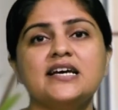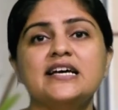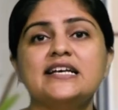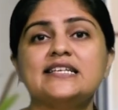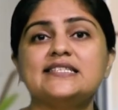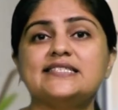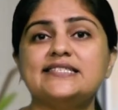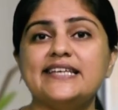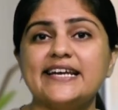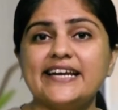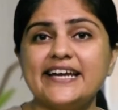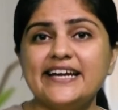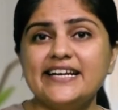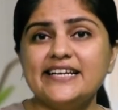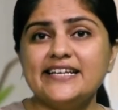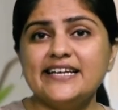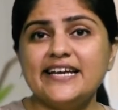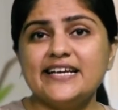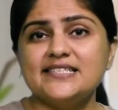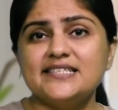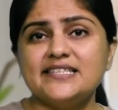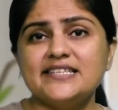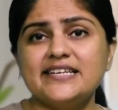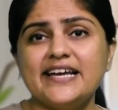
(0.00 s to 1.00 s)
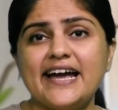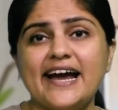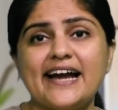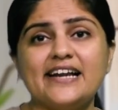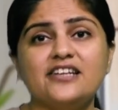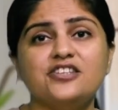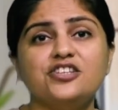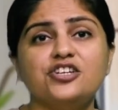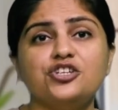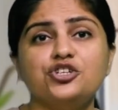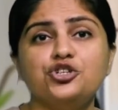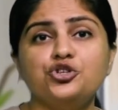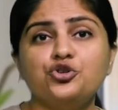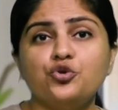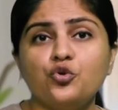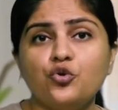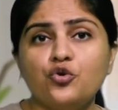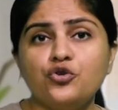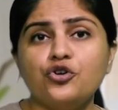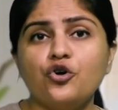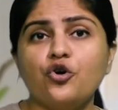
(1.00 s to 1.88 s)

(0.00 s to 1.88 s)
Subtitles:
second guessing at the tone